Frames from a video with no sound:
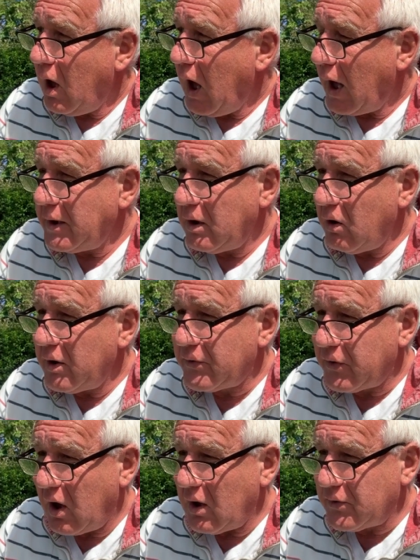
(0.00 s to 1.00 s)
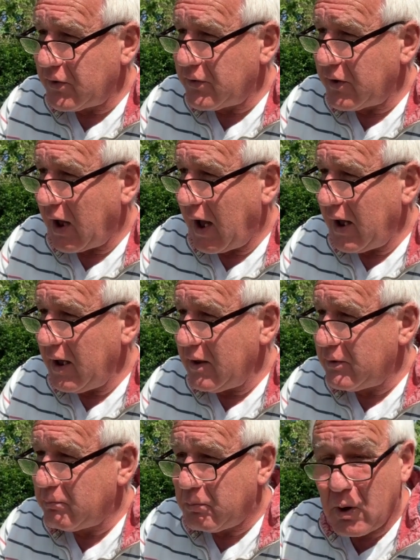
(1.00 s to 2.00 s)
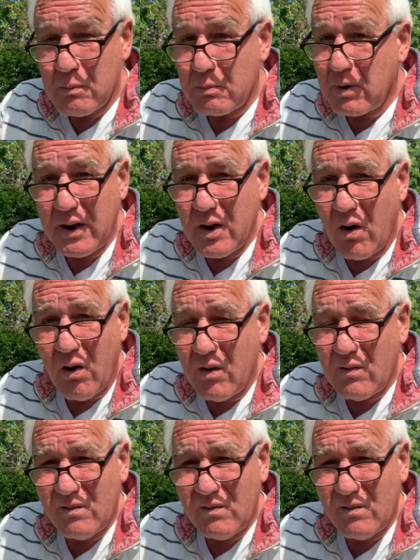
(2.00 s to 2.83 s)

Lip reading: And the honest answer to that is probably not.